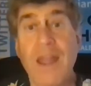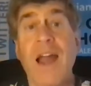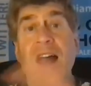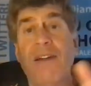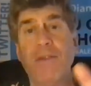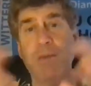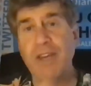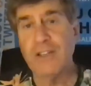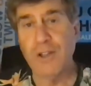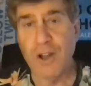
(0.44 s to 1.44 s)
Hi everybody,
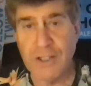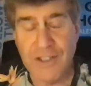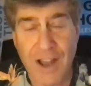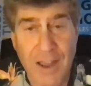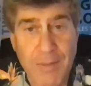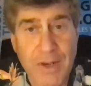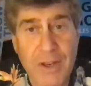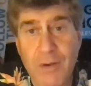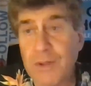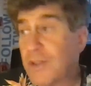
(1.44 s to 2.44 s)
Claude Diamond
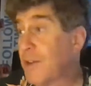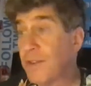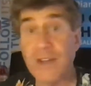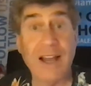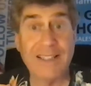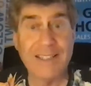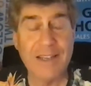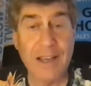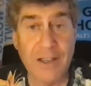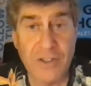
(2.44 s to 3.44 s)
here with another GUTS
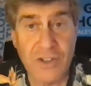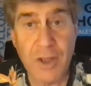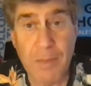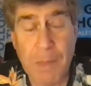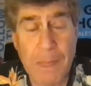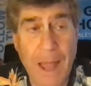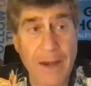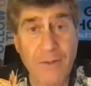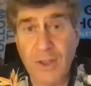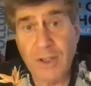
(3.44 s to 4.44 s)
sales tip. I
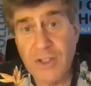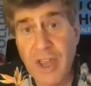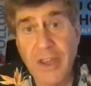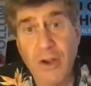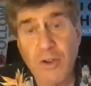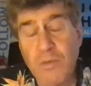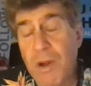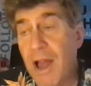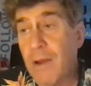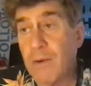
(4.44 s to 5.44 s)
don't think a day goes
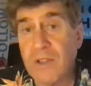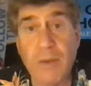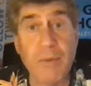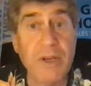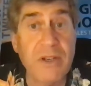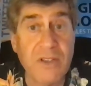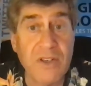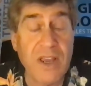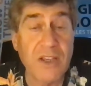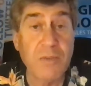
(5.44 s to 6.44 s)
by where somebody doesn't
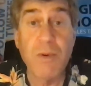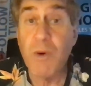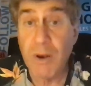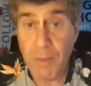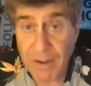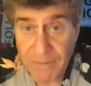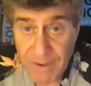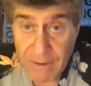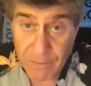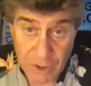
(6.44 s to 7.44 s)
ask me what are my
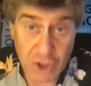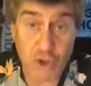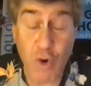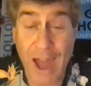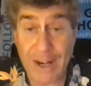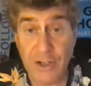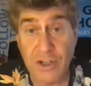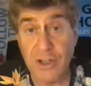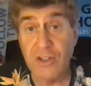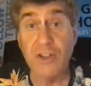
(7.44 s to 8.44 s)
favorite
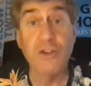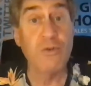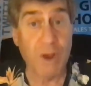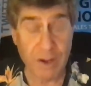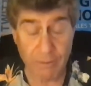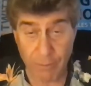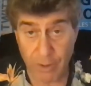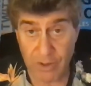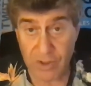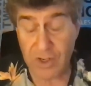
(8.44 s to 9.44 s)
strategies in creative
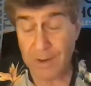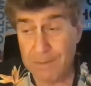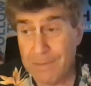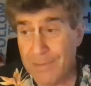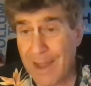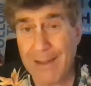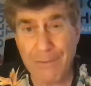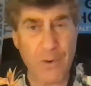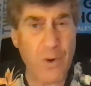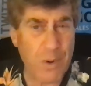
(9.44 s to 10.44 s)
real estate. I have
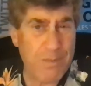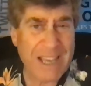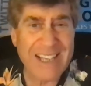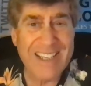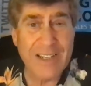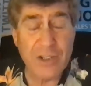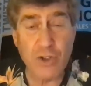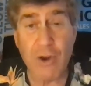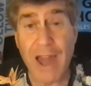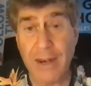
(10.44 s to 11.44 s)
four basic
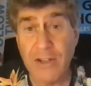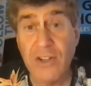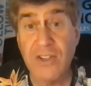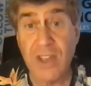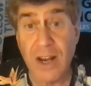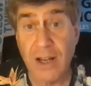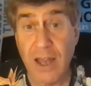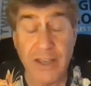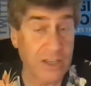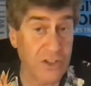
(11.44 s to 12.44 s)
strategies that I
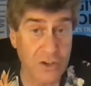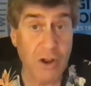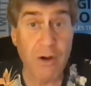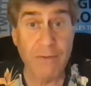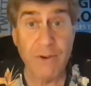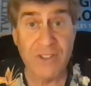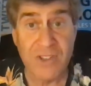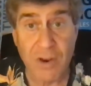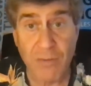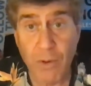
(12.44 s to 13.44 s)
like. As you know, I've written
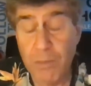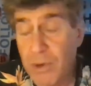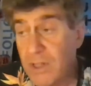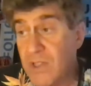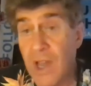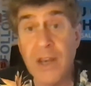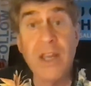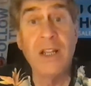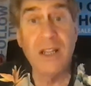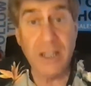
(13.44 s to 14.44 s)
several books on
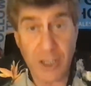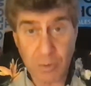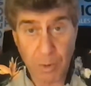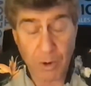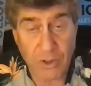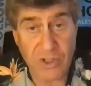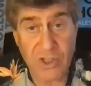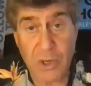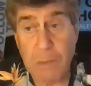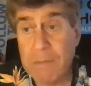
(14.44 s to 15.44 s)
lease
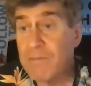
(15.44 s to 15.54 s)
purchasing.